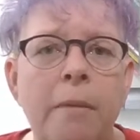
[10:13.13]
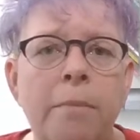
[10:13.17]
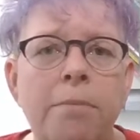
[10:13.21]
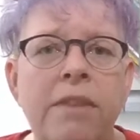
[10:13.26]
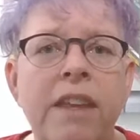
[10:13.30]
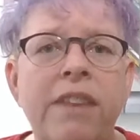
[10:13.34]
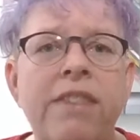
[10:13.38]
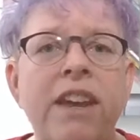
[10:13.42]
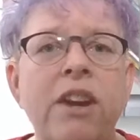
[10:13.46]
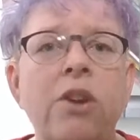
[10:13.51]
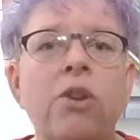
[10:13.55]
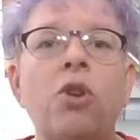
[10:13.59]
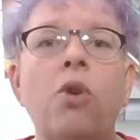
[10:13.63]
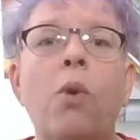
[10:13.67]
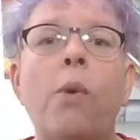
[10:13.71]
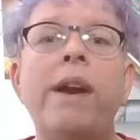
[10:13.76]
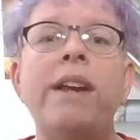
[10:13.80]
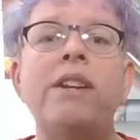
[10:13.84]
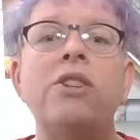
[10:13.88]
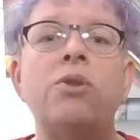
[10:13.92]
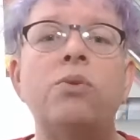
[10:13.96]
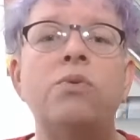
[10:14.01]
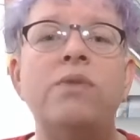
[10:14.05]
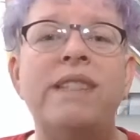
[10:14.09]
that they are
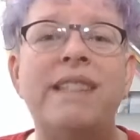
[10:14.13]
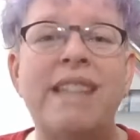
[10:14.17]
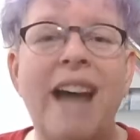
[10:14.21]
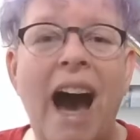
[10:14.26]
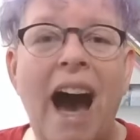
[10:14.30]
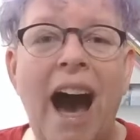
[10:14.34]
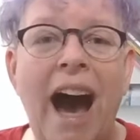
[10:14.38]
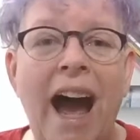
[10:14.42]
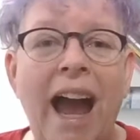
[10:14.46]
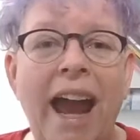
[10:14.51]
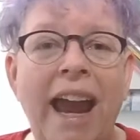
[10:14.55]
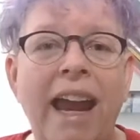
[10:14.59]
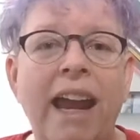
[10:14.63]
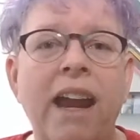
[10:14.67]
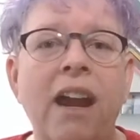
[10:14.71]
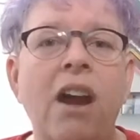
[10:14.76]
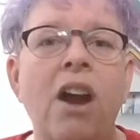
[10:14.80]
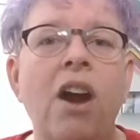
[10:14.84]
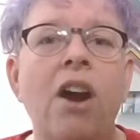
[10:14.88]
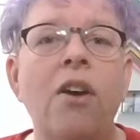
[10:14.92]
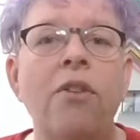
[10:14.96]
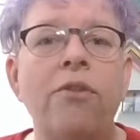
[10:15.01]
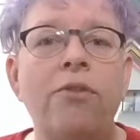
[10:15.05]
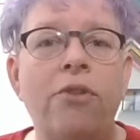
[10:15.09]
going to die
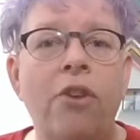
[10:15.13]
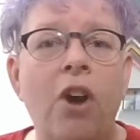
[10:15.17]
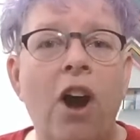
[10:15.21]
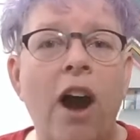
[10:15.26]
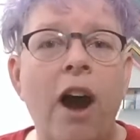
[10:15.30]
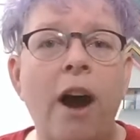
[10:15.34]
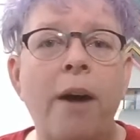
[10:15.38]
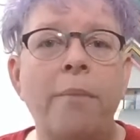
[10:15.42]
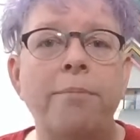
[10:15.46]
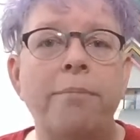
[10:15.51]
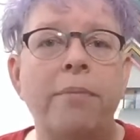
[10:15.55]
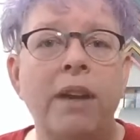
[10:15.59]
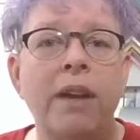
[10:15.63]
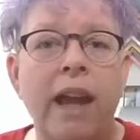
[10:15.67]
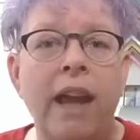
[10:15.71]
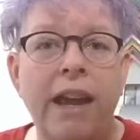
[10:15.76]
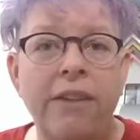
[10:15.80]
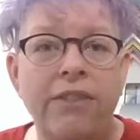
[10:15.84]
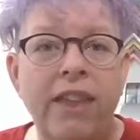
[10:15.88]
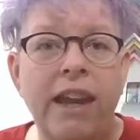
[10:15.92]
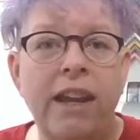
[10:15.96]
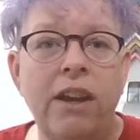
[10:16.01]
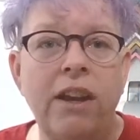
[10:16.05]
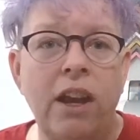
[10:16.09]
from if
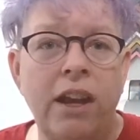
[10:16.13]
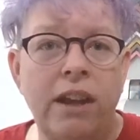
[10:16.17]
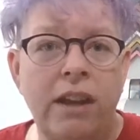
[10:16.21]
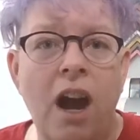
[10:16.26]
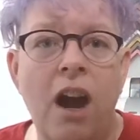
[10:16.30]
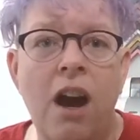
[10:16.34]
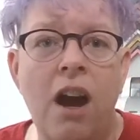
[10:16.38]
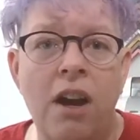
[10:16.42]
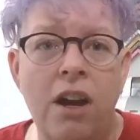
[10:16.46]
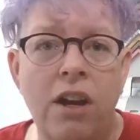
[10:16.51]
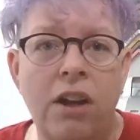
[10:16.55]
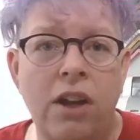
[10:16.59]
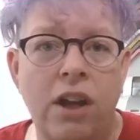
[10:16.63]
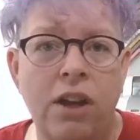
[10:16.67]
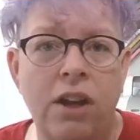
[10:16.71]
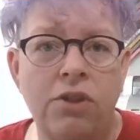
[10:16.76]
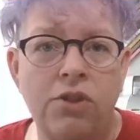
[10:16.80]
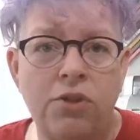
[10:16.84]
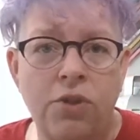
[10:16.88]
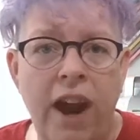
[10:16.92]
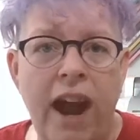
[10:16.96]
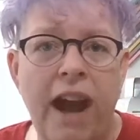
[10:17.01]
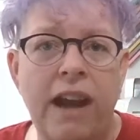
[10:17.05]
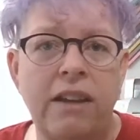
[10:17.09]
they
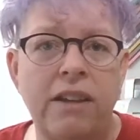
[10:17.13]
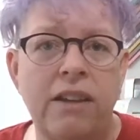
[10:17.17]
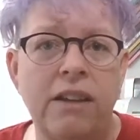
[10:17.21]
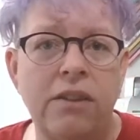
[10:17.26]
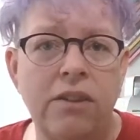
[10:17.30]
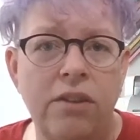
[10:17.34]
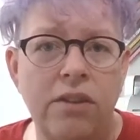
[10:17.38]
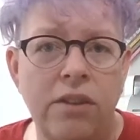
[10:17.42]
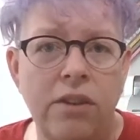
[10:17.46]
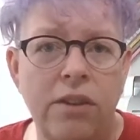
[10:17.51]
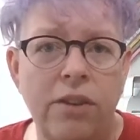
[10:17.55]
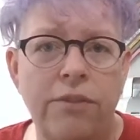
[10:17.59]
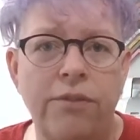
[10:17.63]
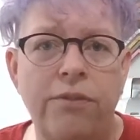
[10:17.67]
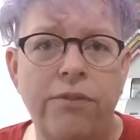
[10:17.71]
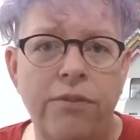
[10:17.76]
contract the